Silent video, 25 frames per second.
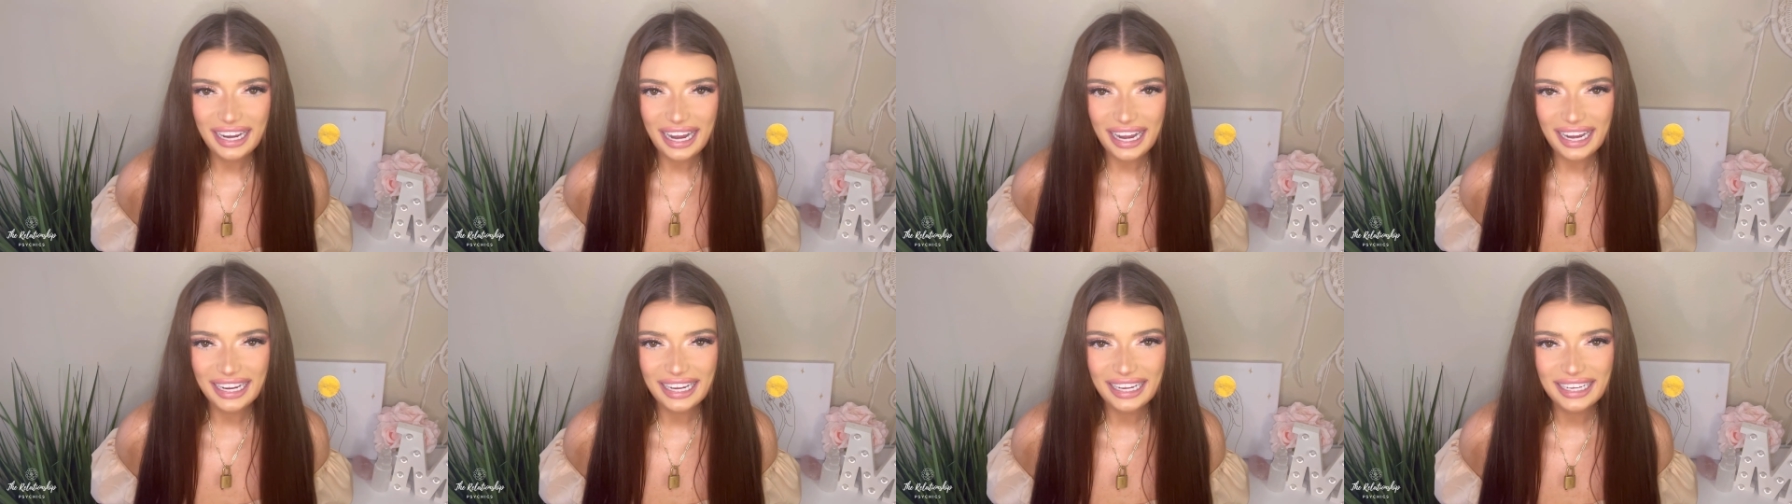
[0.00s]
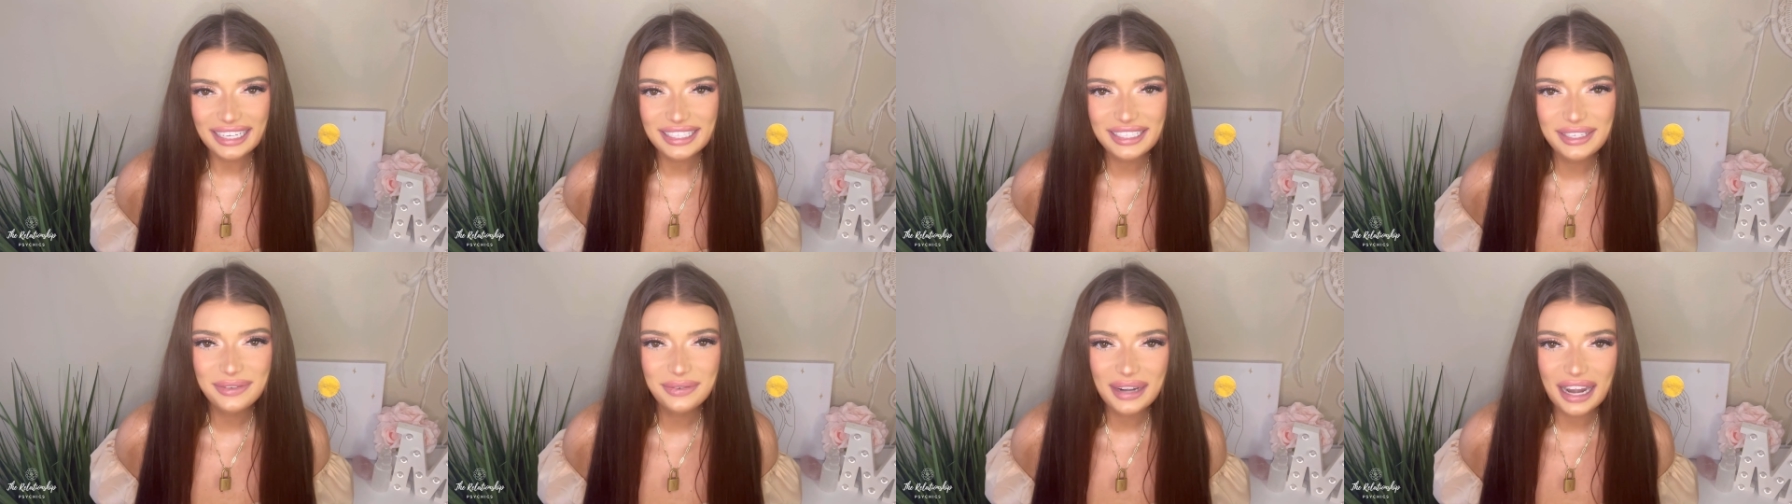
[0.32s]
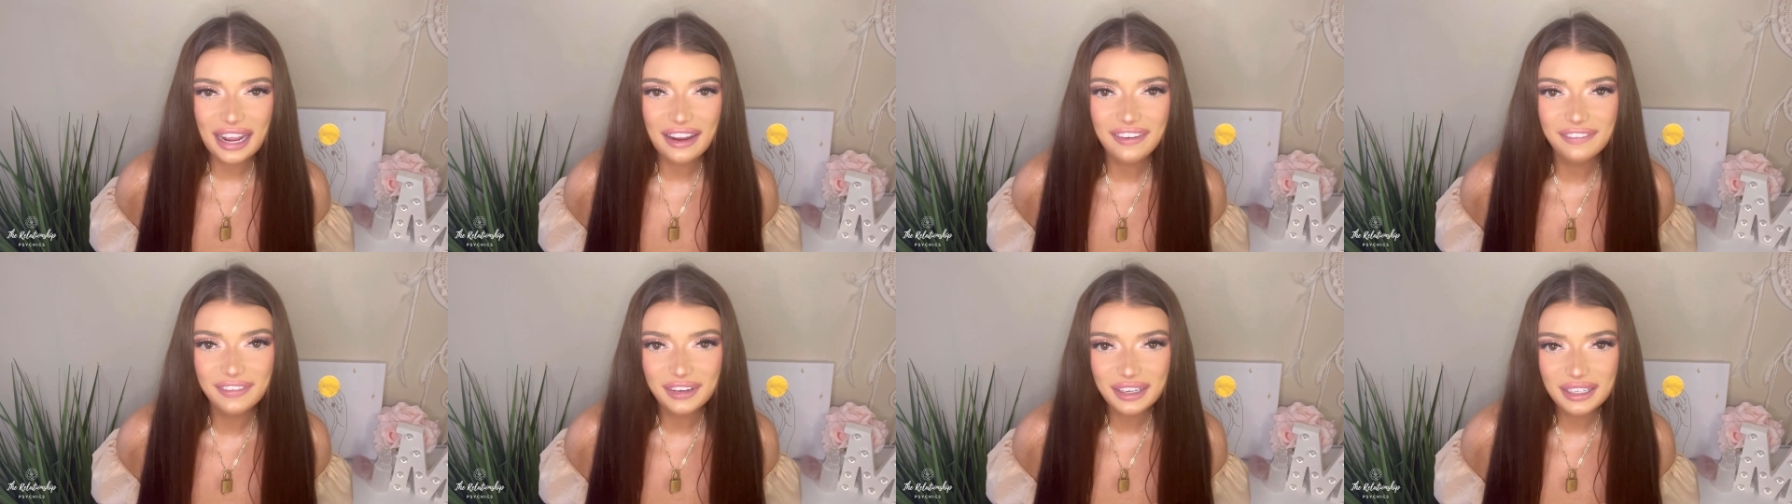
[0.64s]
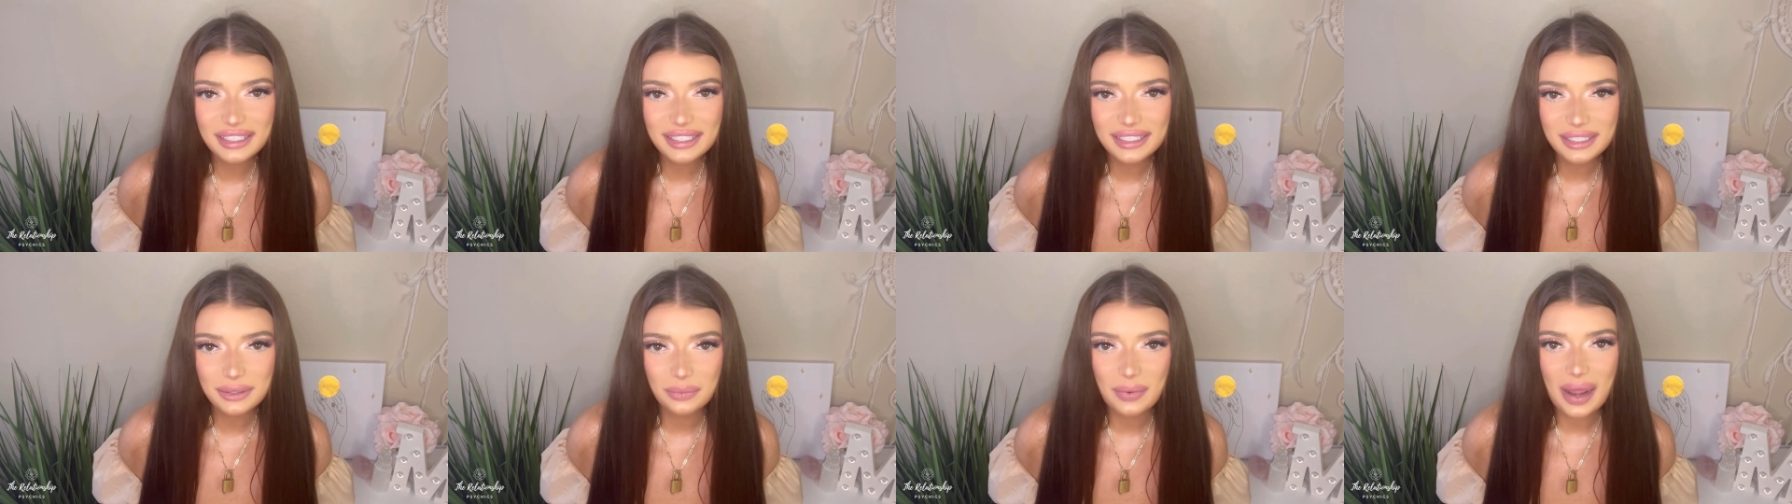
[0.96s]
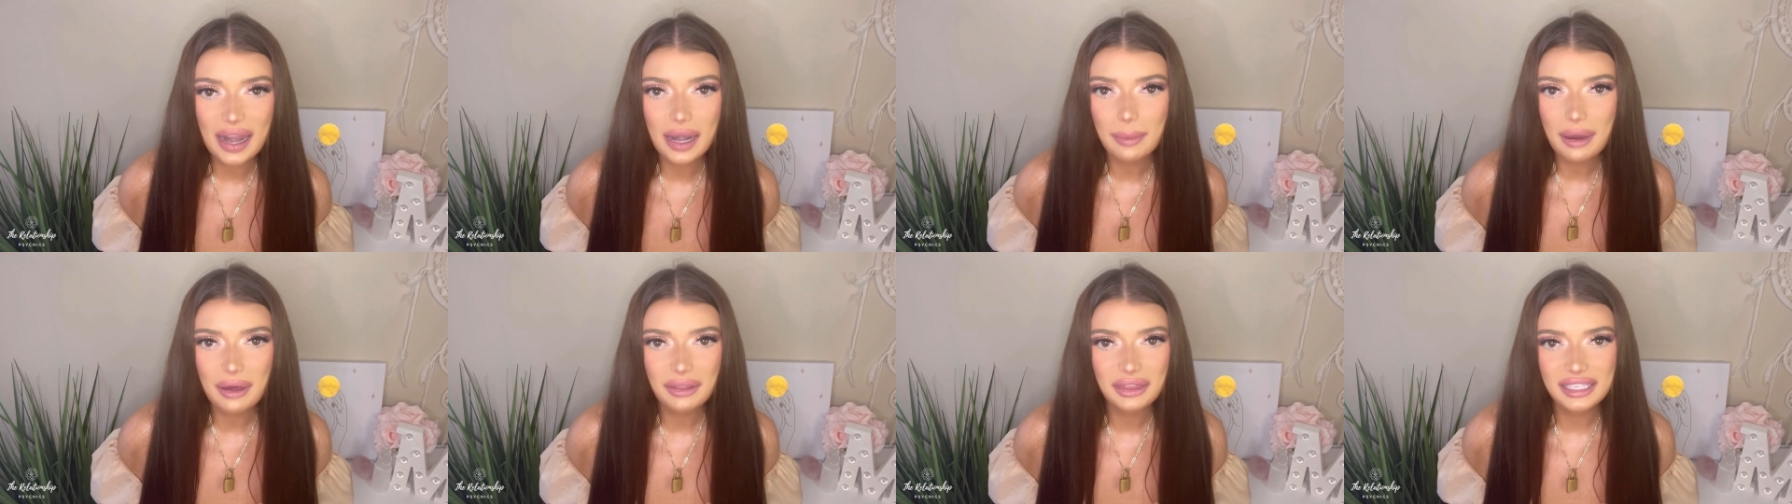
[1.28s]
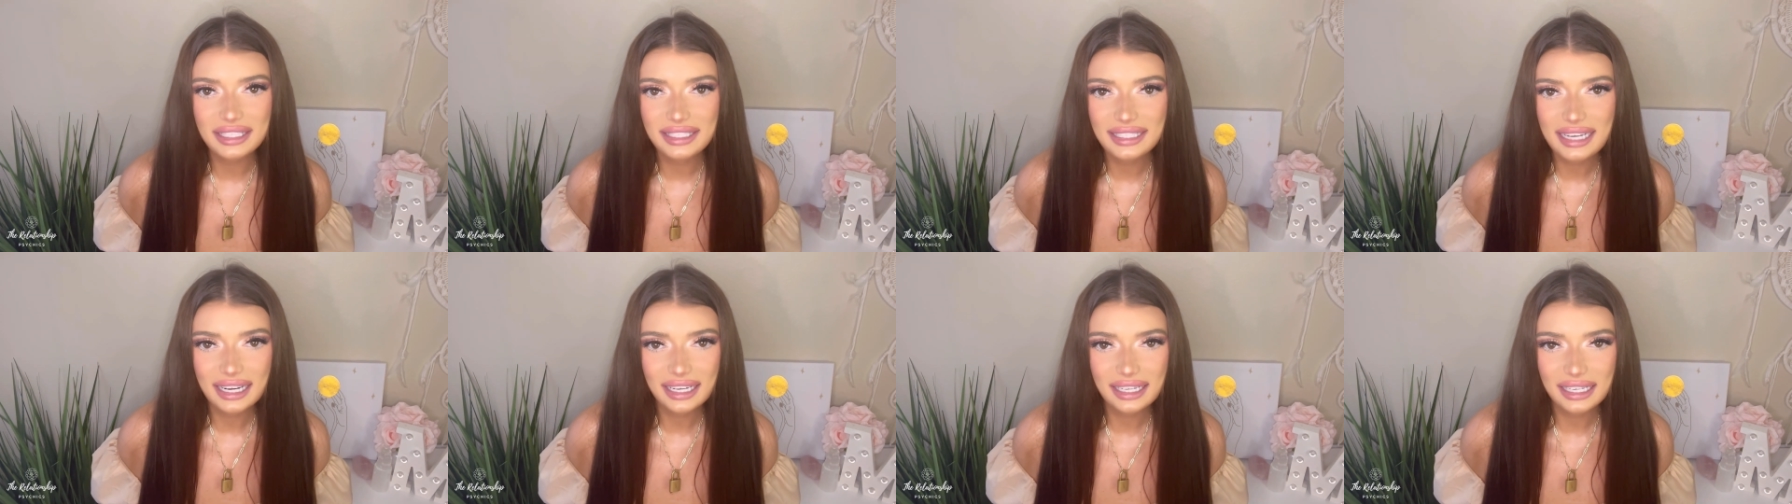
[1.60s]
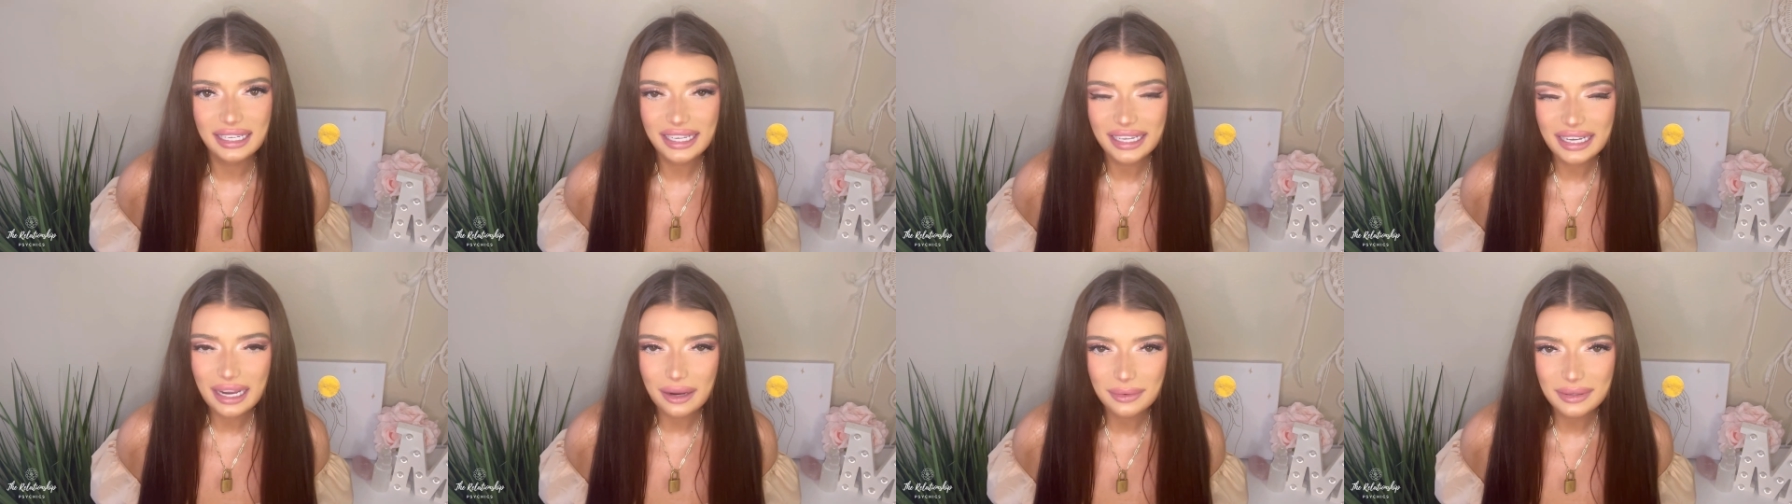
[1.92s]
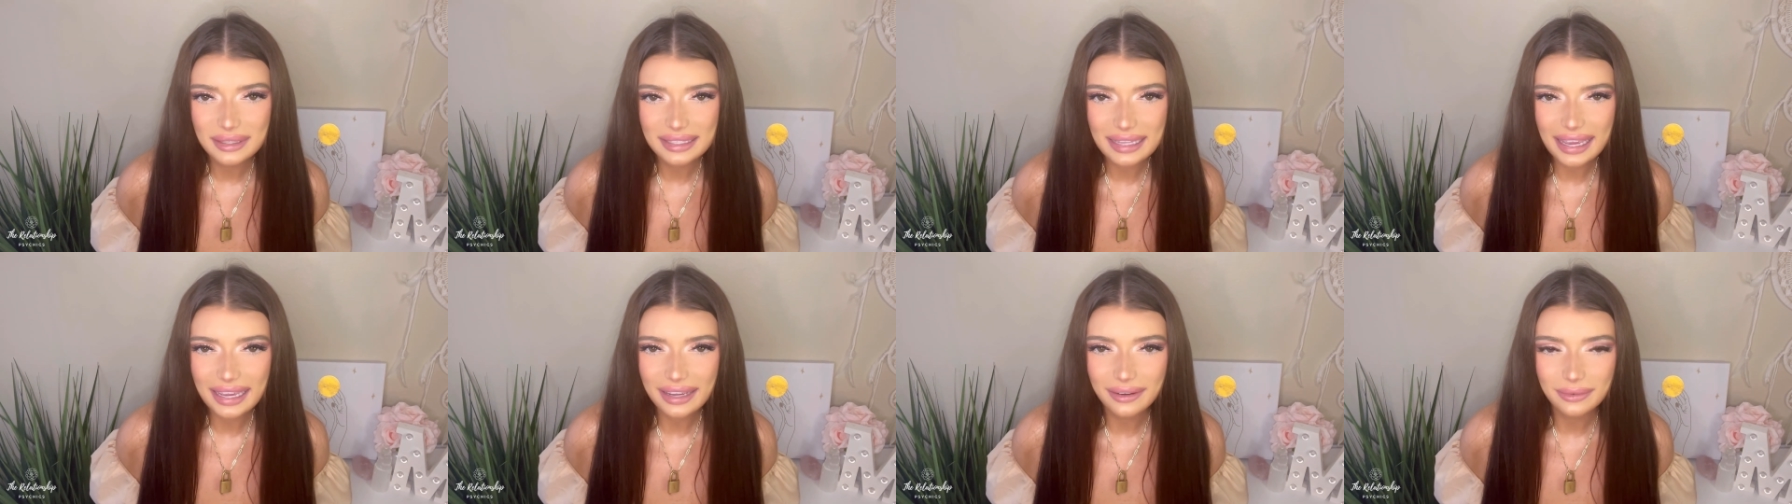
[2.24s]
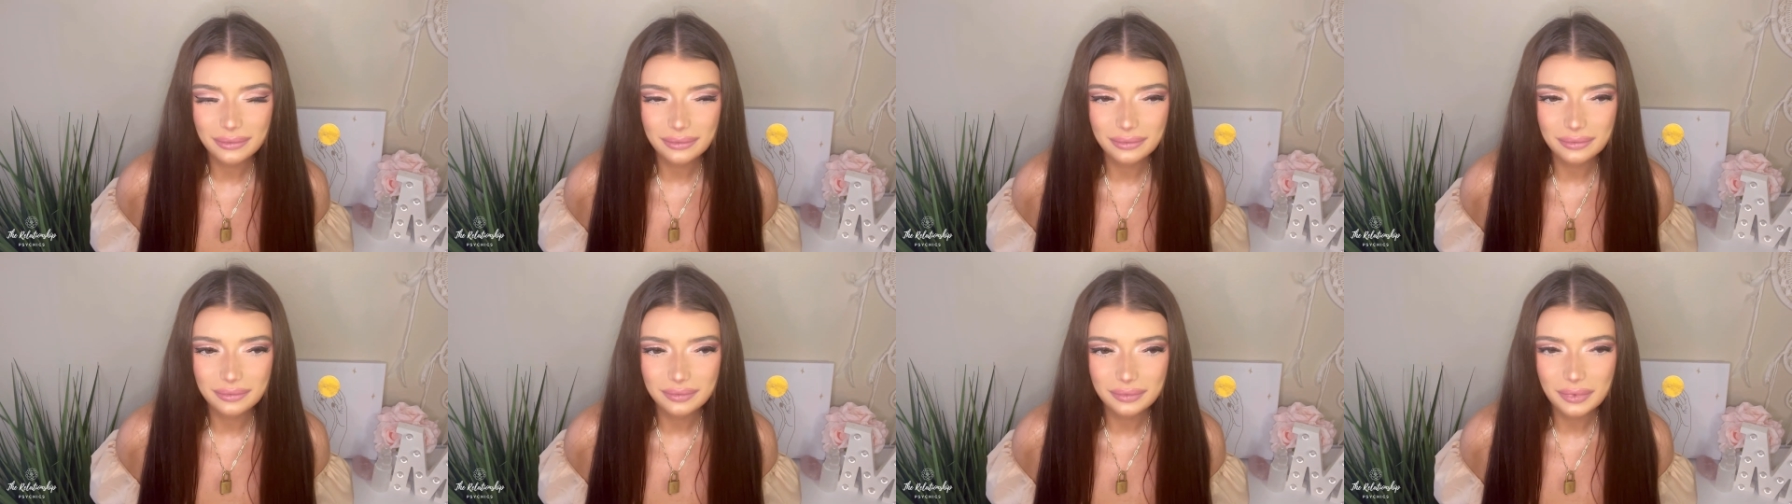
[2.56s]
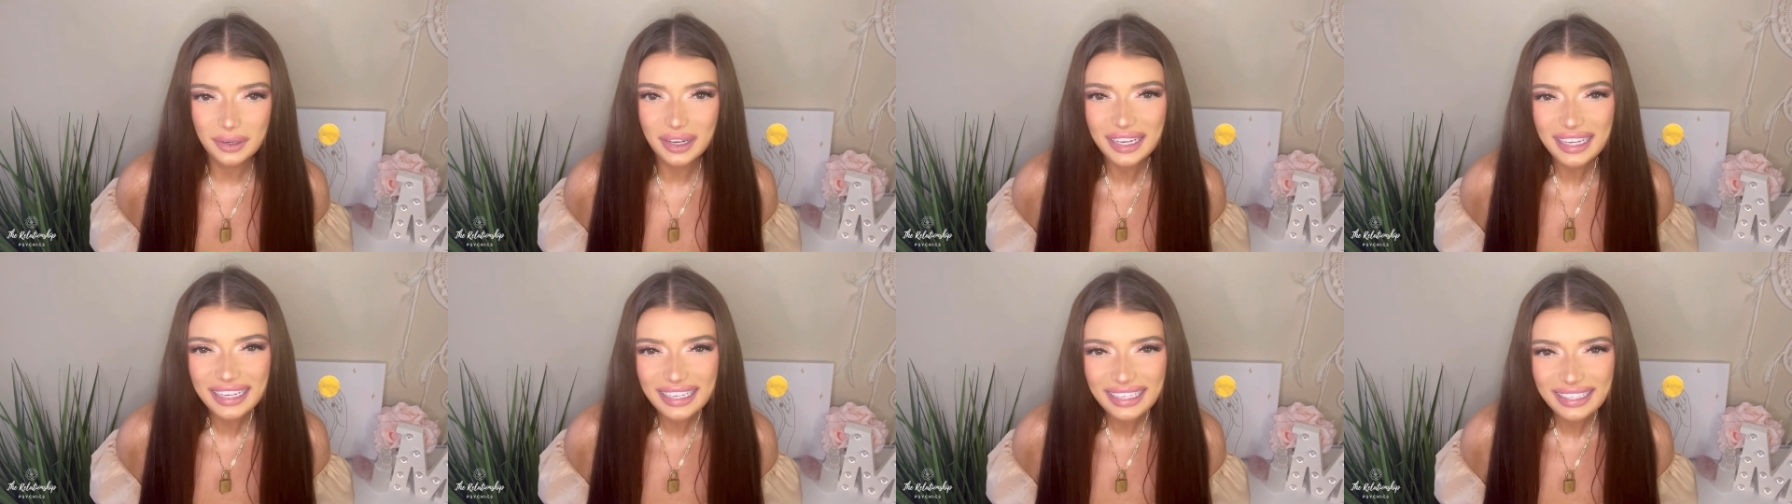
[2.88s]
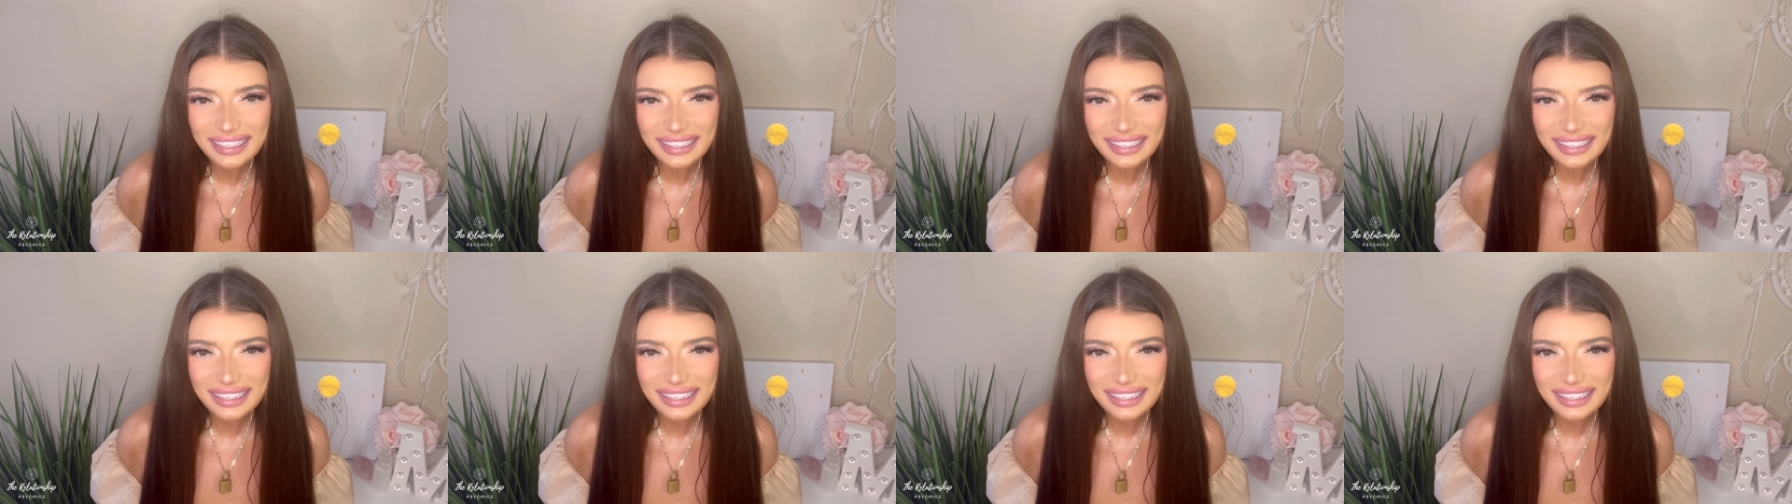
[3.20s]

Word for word: And when I first read about this technique, I was like, what?